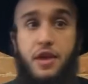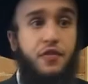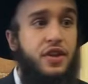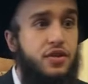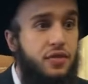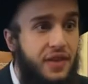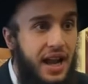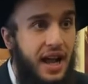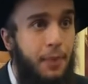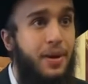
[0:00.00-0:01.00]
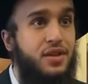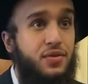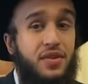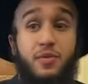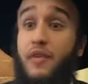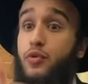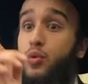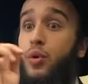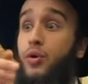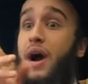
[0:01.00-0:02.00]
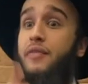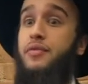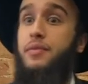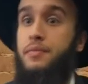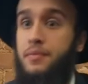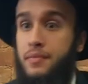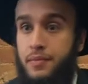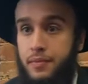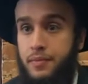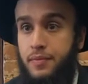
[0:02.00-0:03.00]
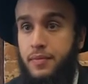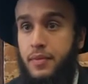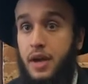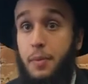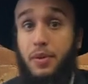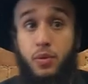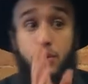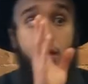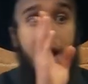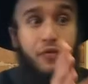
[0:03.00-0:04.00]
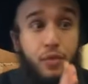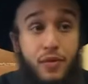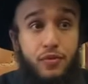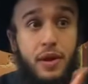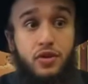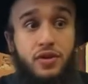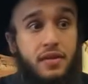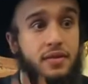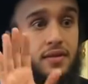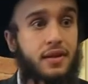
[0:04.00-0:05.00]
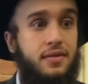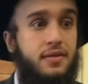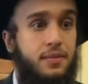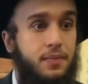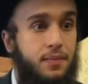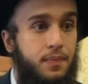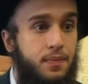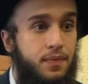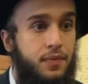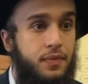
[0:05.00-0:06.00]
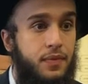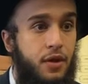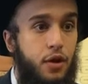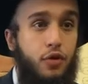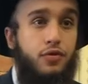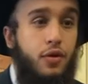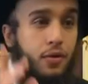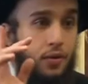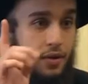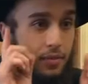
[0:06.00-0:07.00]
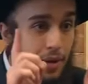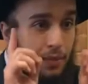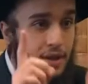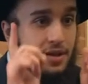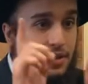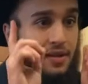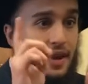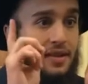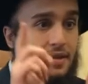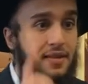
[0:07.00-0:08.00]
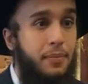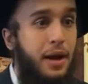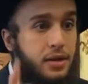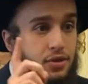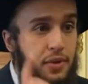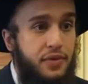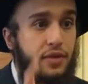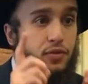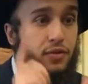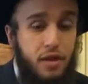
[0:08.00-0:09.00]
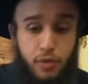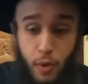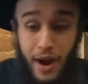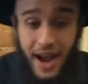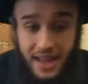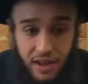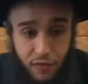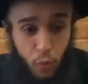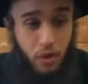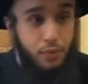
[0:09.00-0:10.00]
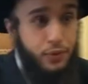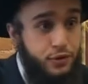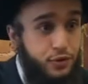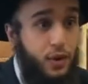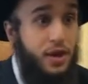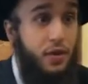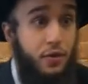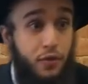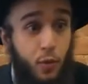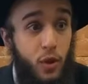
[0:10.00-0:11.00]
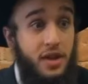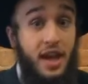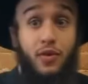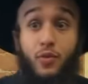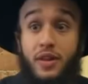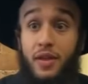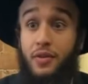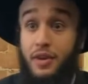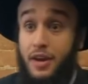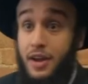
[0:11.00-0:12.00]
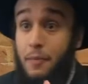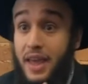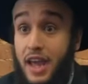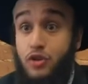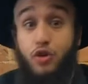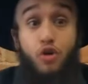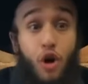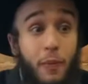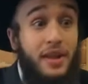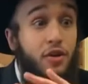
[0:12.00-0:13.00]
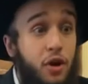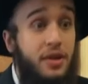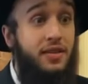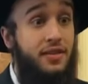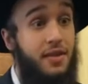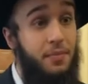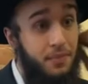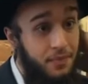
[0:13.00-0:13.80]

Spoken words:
They finish the tefillah, Abba Shem Tov said, we have to go after him. But when we go after him, we have to make sure he doesn't see us. So, Mamash said like this, the Baal Shem Tov and his students were hiding from one bush to another, from one gate to another, making sure nobody notices them.